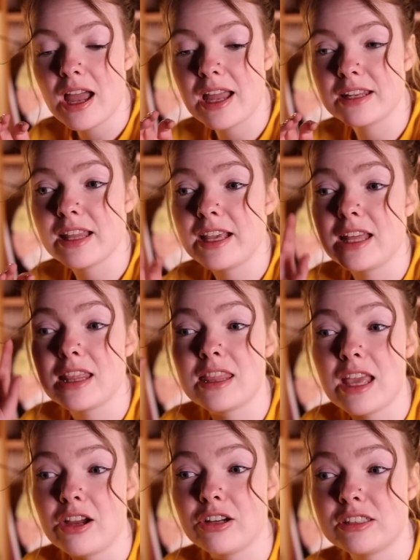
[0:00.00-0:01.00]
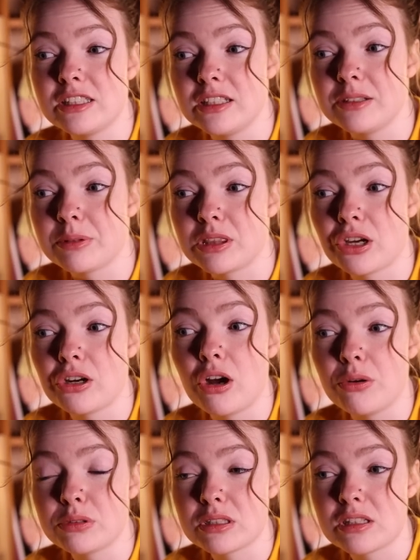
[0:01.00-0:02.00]
and like they're dealing with their
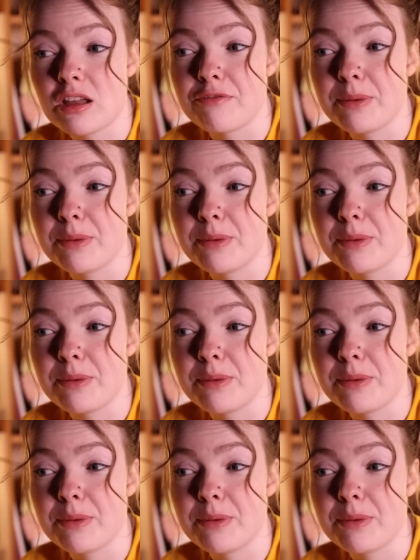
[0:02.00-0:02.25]
own stuff,